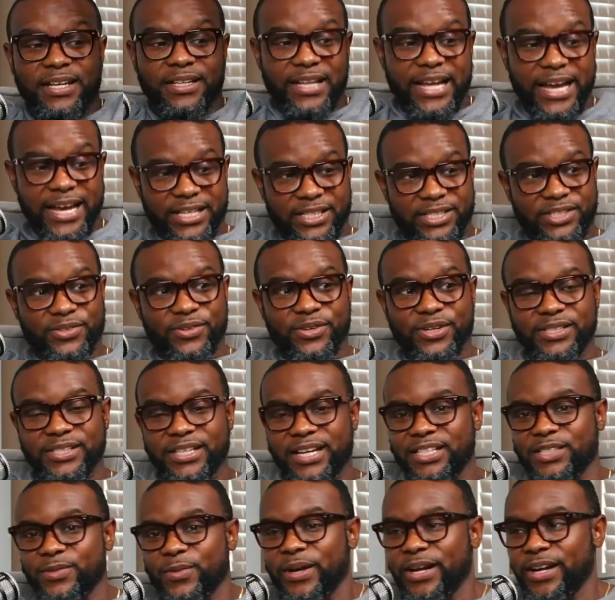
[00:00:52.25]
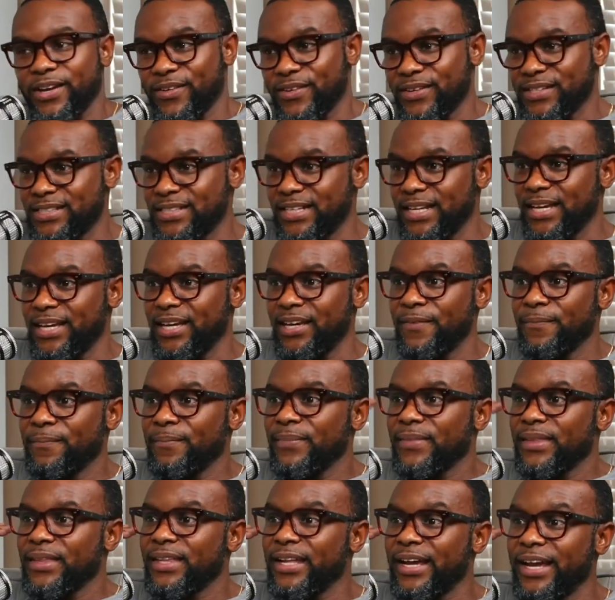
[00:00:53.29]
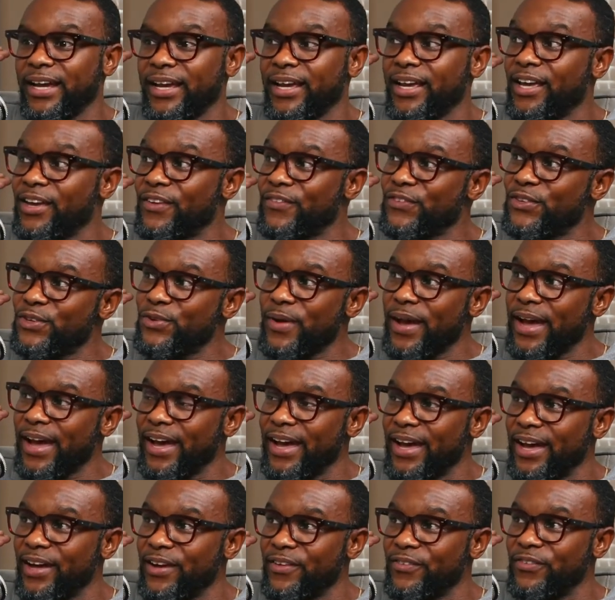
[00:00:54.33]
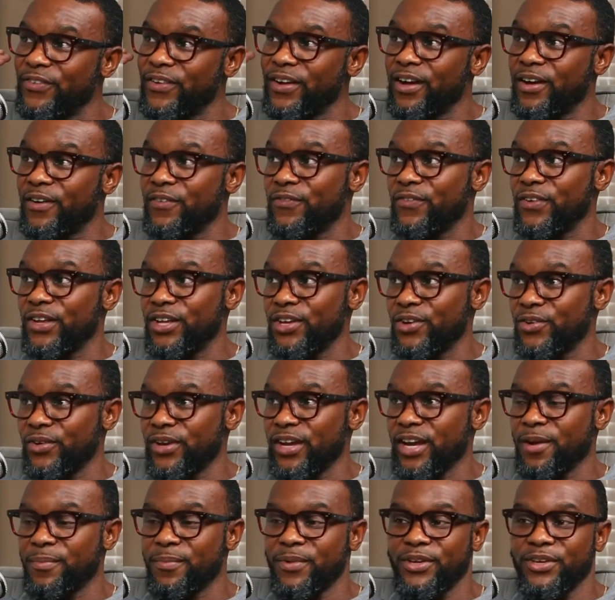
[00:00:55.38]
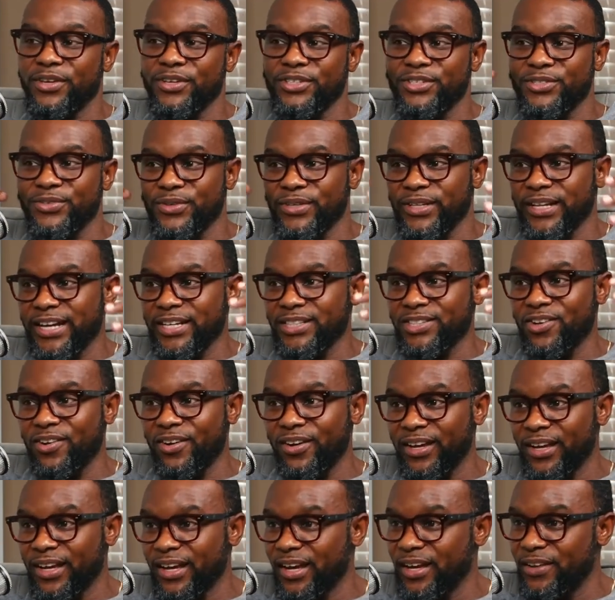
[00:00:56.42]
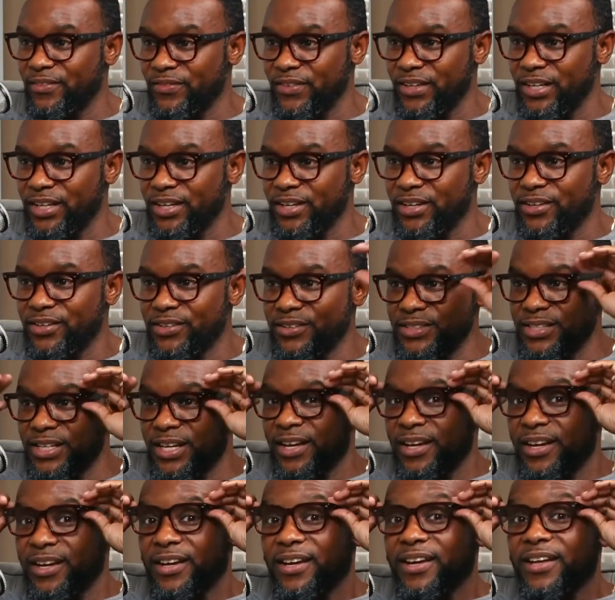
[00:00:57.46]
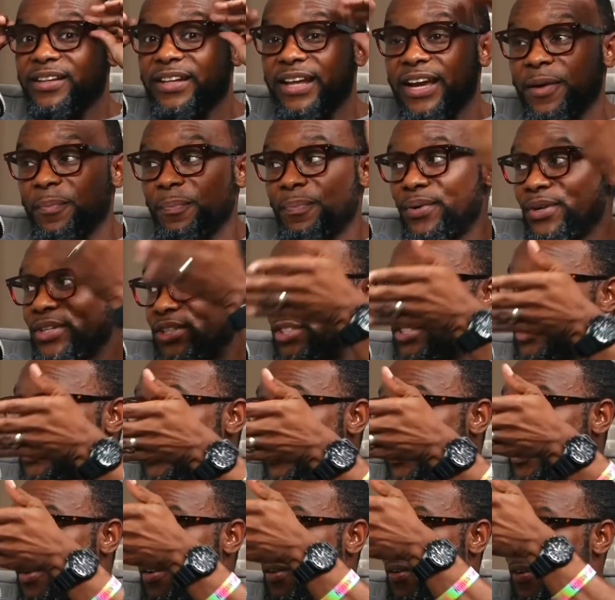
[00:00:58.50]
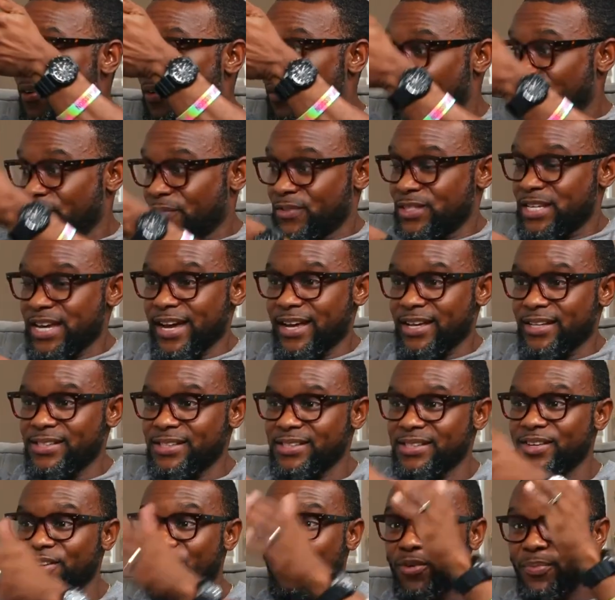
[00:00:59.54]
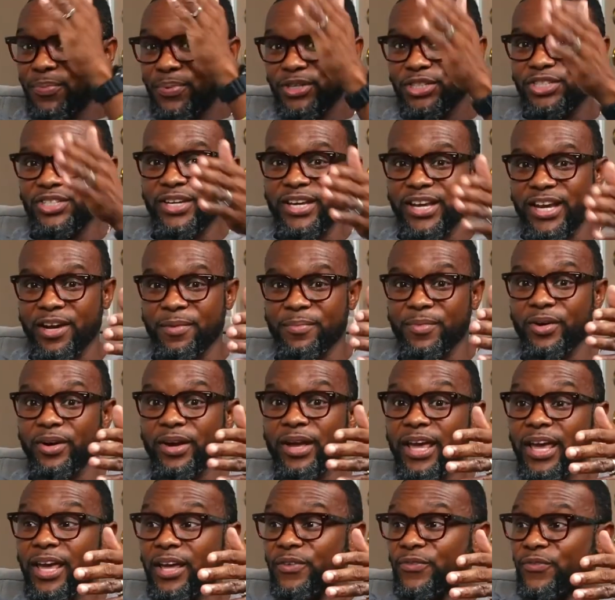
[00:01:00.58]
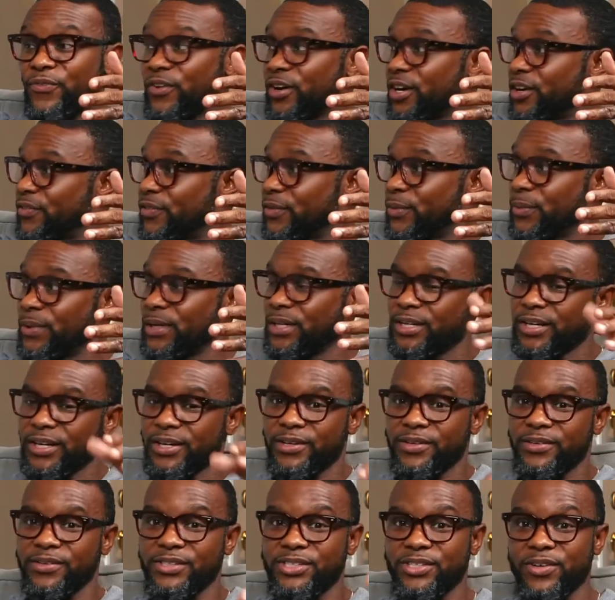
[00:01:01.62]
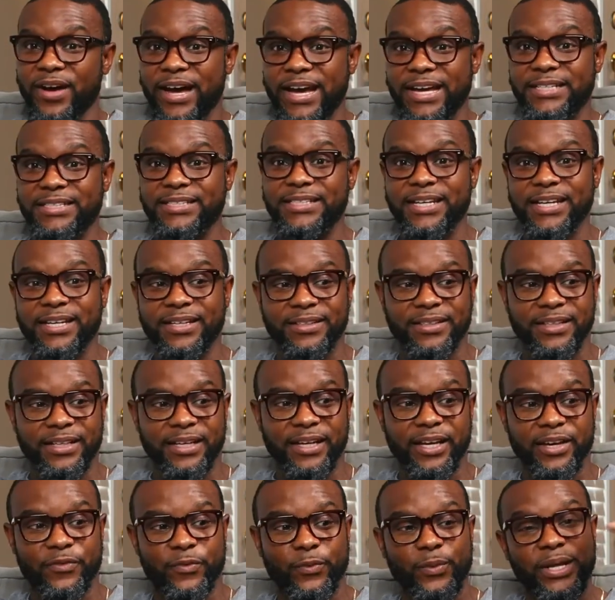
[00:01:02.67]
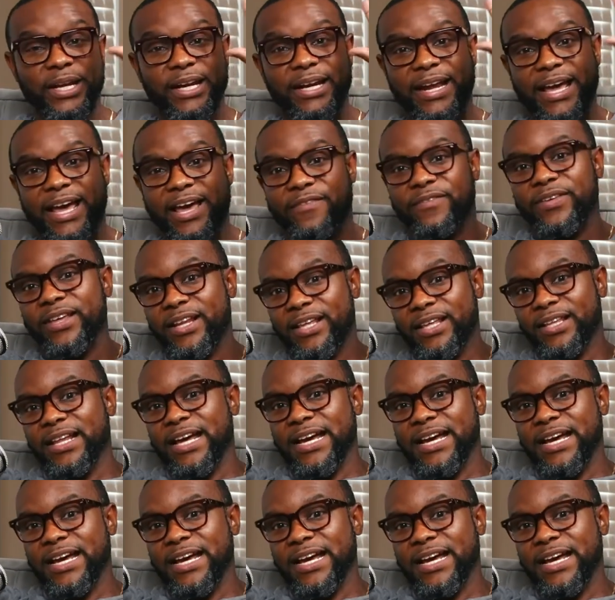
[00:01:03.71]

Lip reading: a light source. That's why they always say like if you have a video camera and you're doing like talking head videos, like put your desk or put your camera in front of a window. So ideally, if we didn't have any